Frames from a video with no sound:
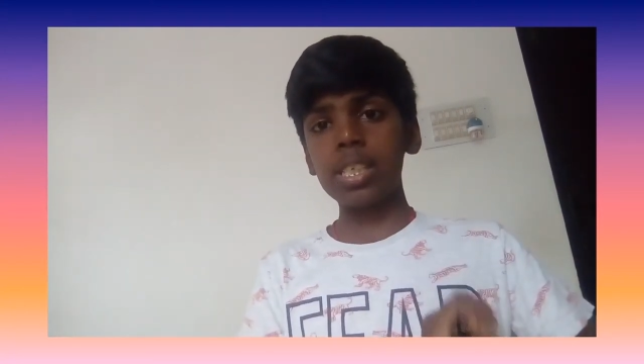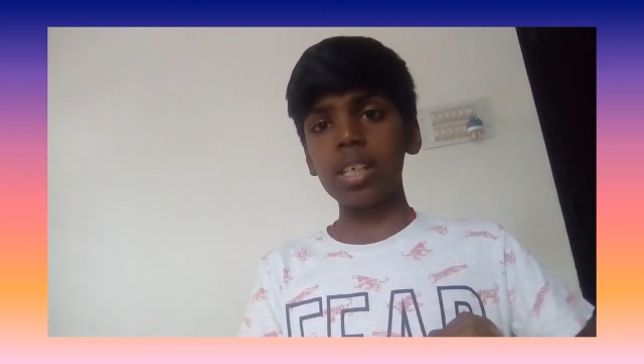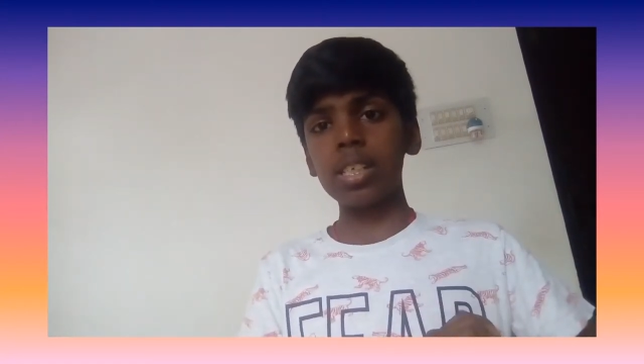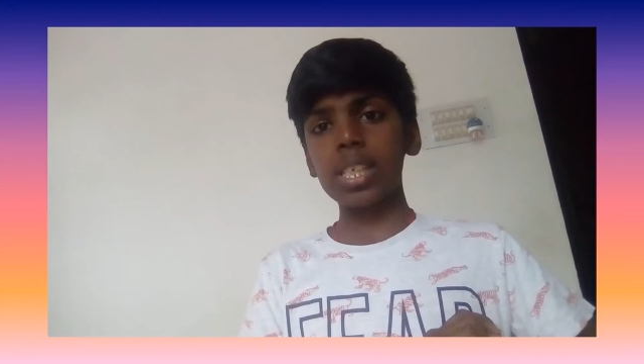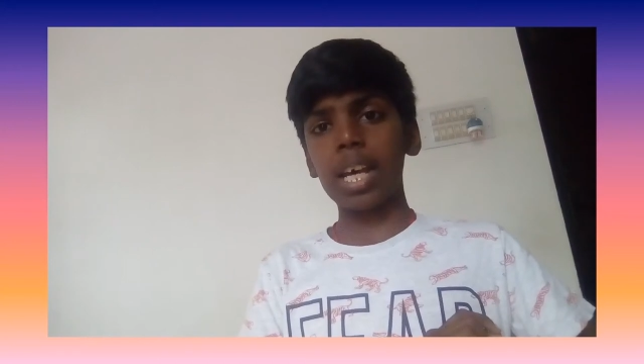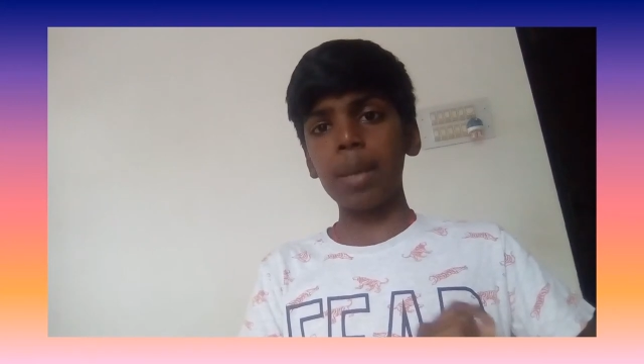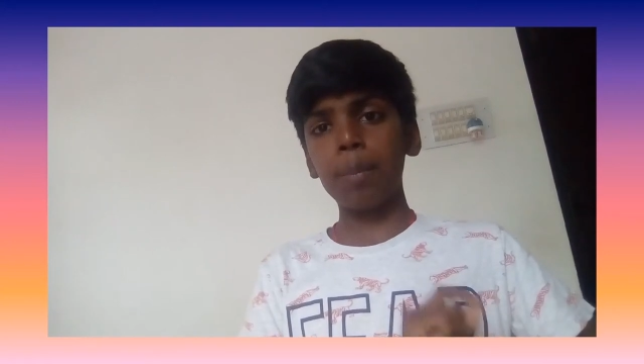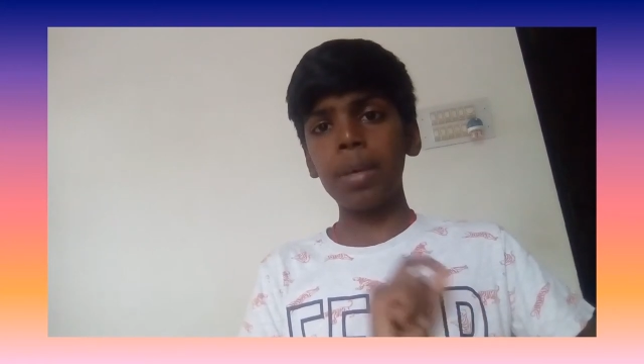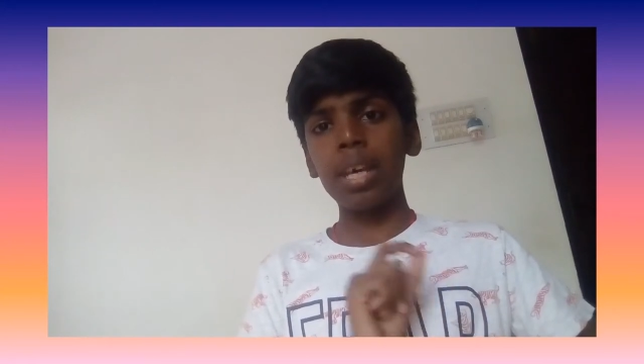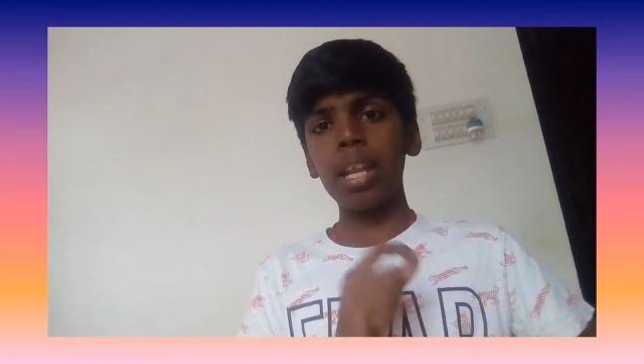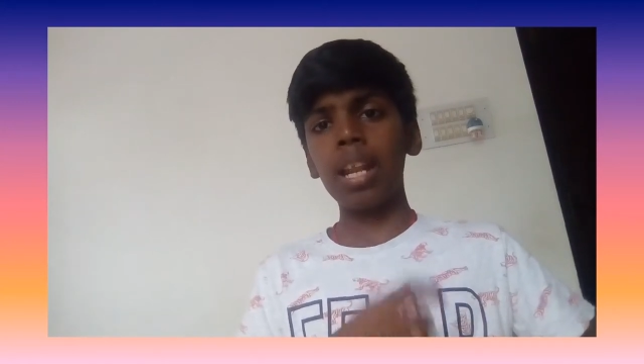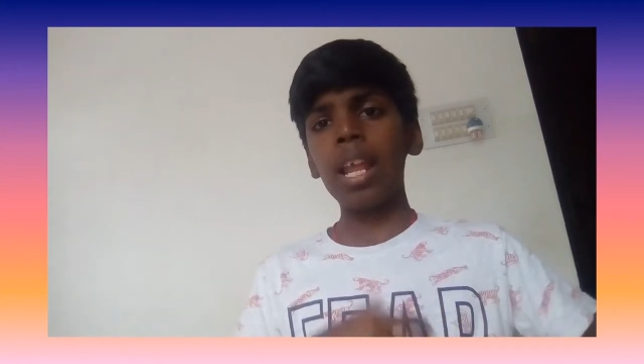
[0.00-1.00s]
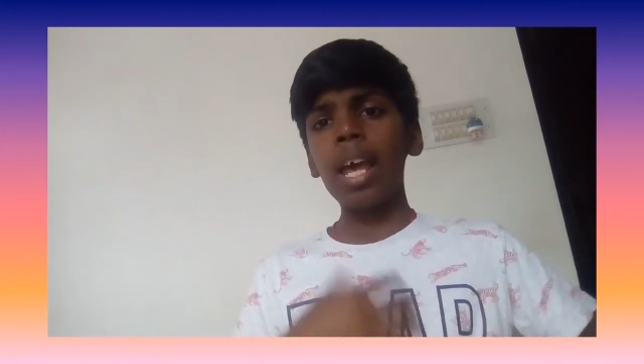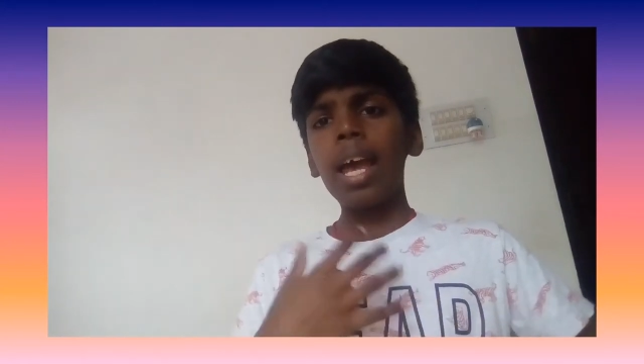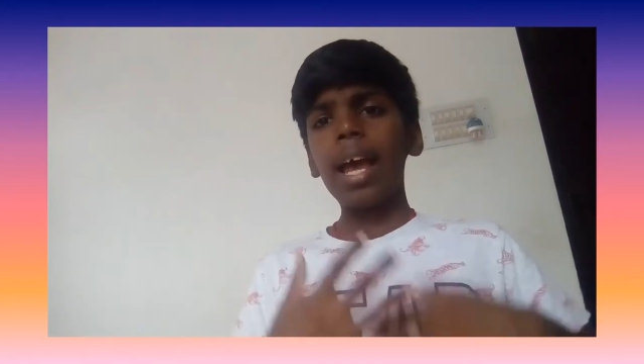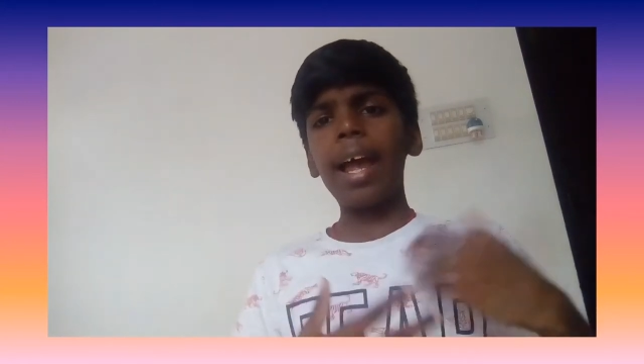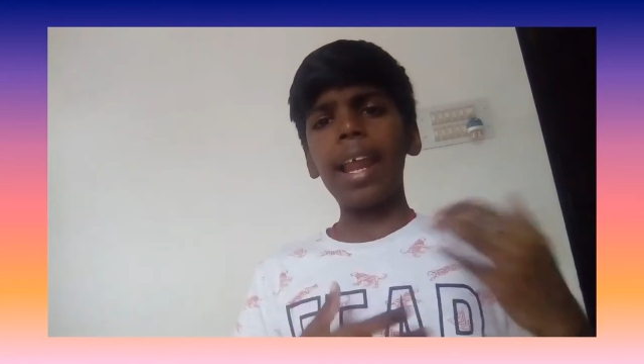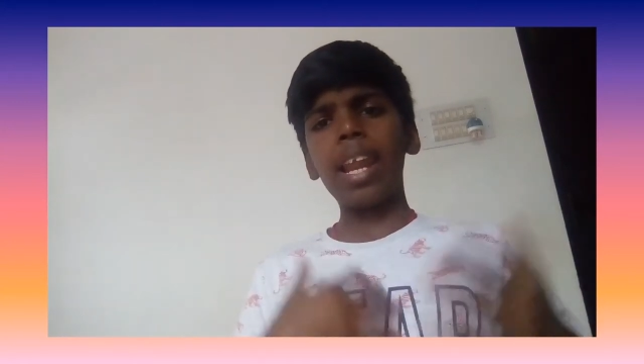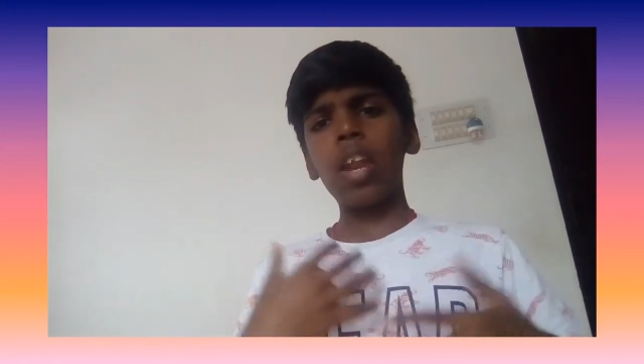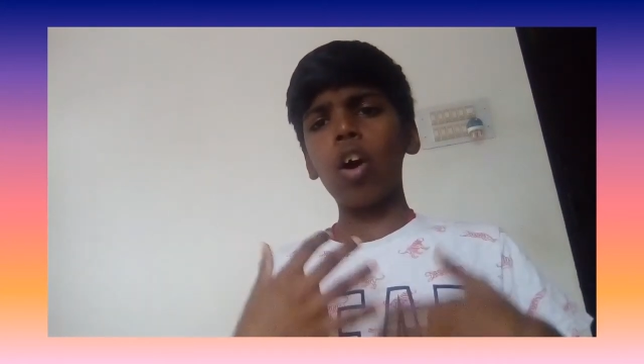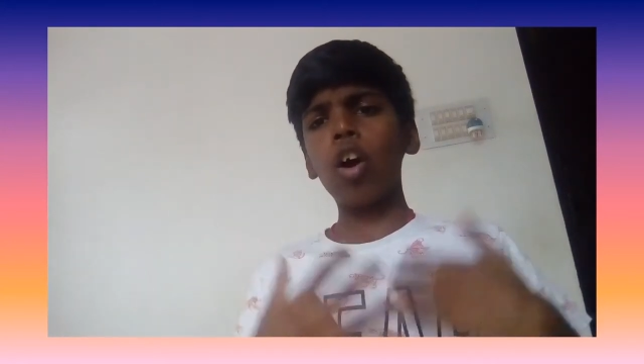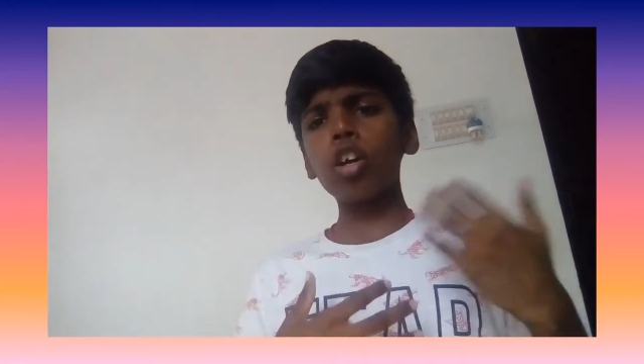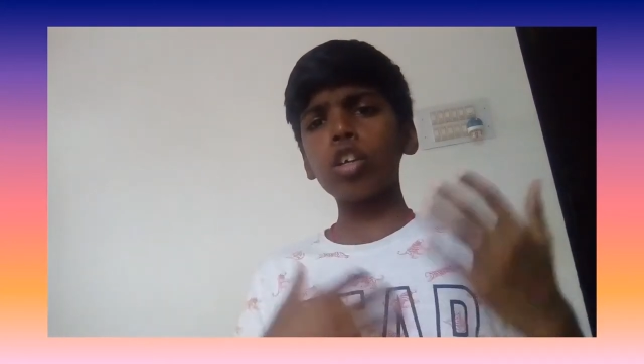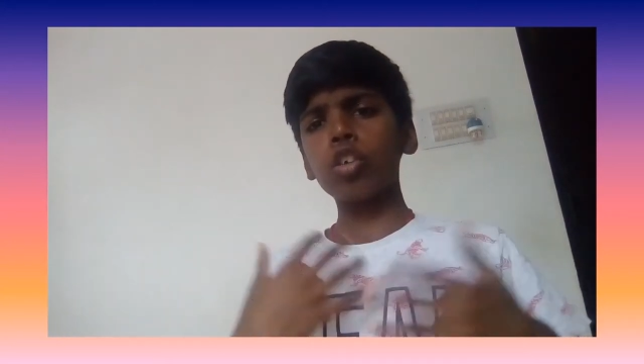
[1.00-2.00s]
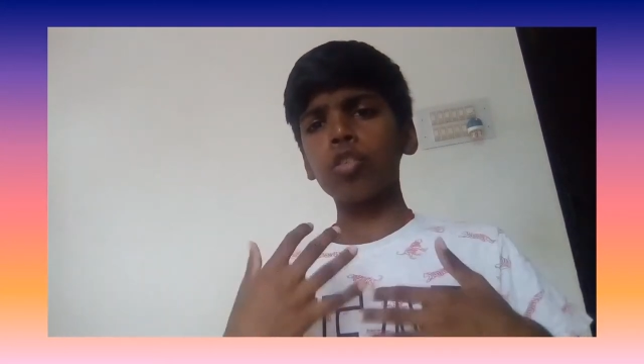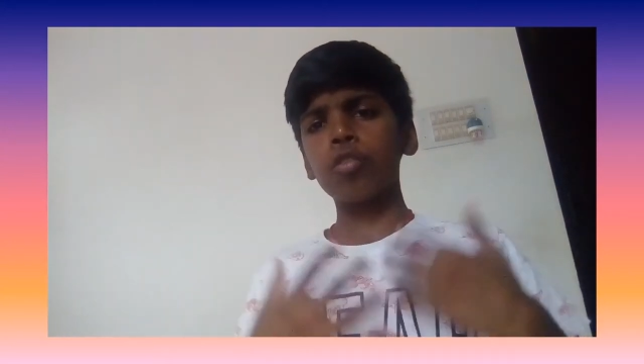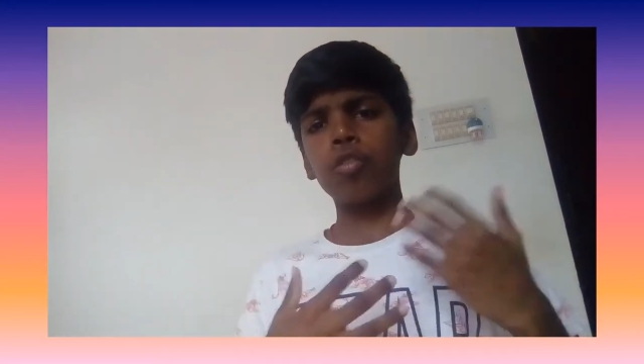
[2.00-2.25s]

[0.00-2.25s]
year's IPL, and lot